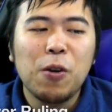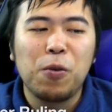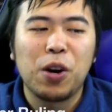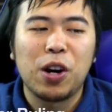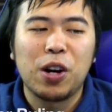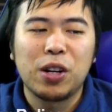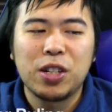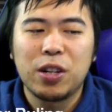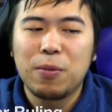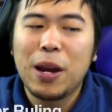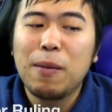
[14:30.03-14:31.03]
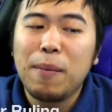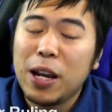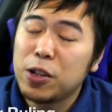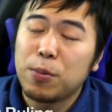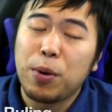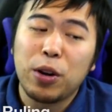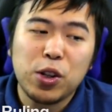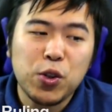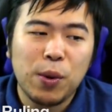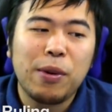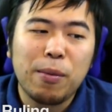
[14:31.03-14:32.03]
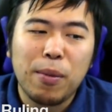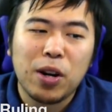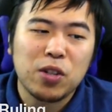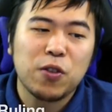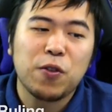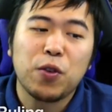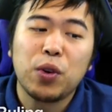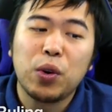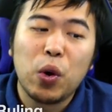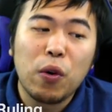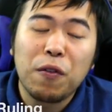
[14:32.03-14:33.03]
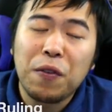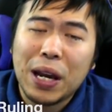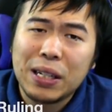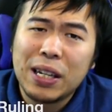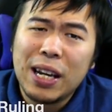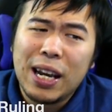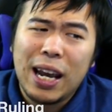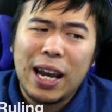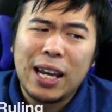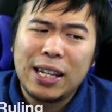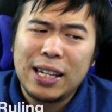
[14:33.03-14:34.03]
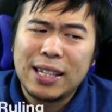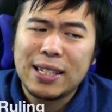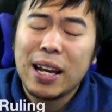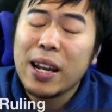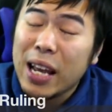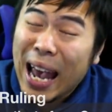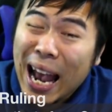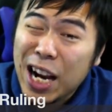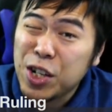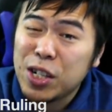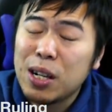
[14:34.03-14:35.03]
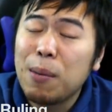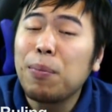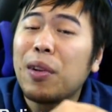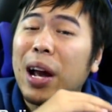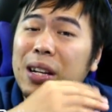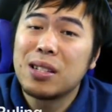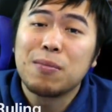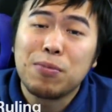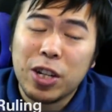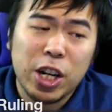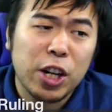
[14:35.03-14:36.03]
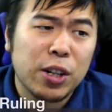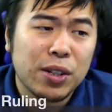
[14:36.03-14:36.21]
where Share the Pain makes your opponent tribute a monster for no effect, and it's an action applied to the player.